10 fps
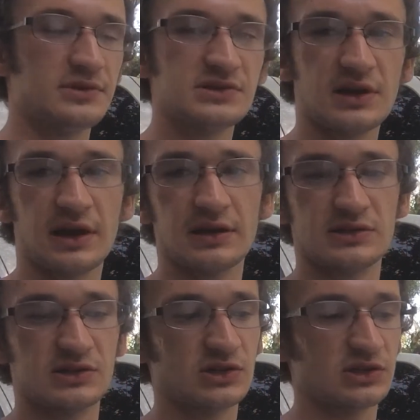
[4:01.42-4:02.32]
It's like
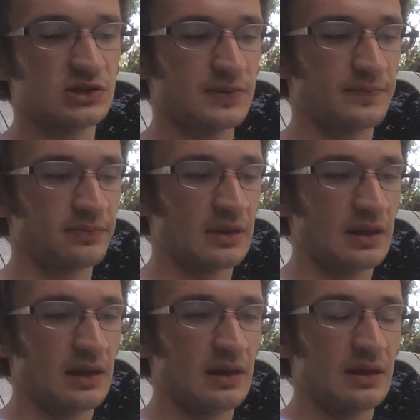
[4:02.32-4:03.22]
it's
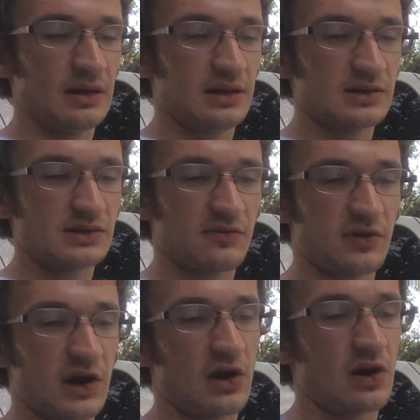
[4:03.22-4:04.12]

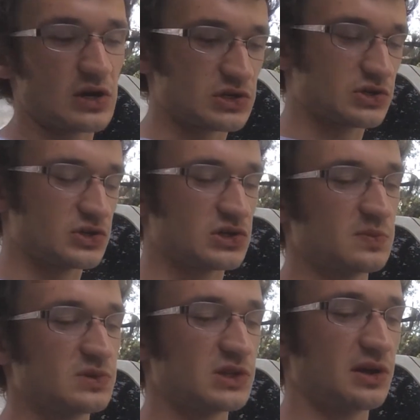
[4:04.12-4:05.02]
not very harsh. There's
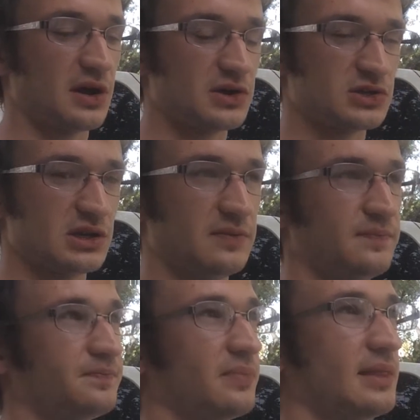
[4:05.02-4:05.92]
some cigars
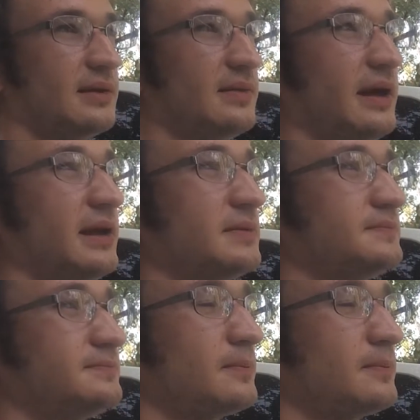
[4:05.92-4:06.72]
that, like,